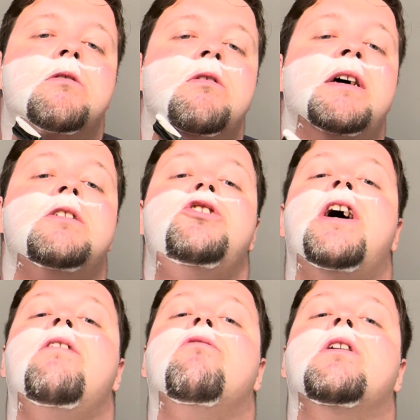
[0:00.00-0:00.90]
And
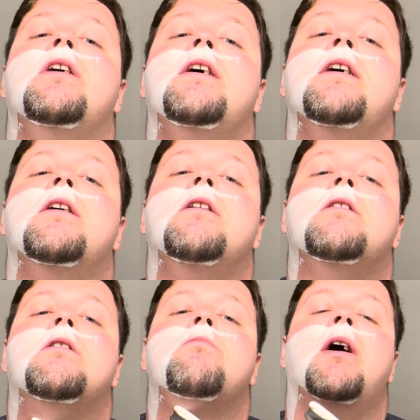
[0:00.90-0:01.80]
generally,
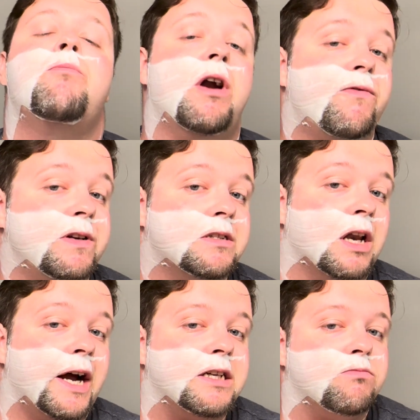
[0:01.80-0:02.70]
my preference
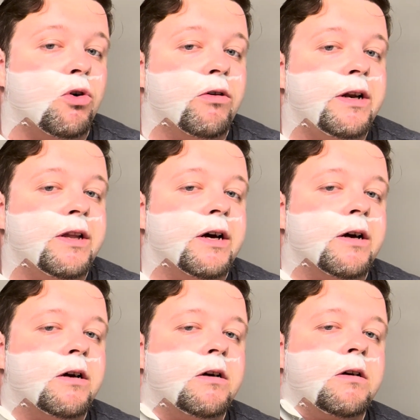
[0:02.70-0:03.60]
lies more in
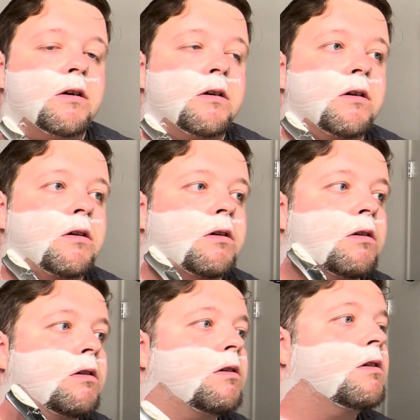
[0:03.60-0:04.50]
the
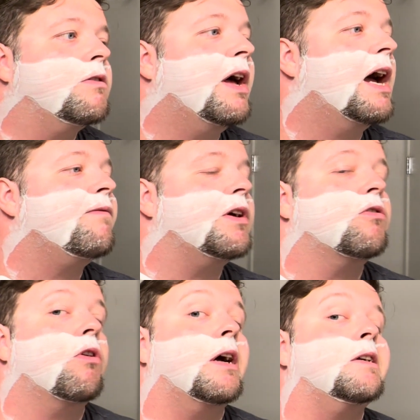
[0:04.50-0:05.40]
heavier
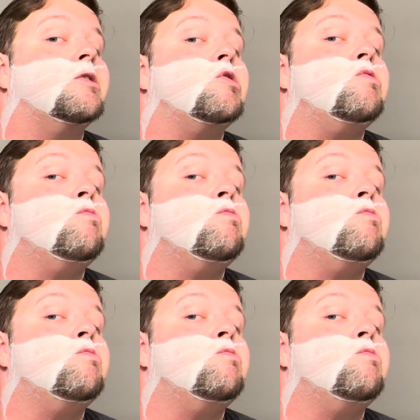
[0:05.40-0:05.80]
grinds.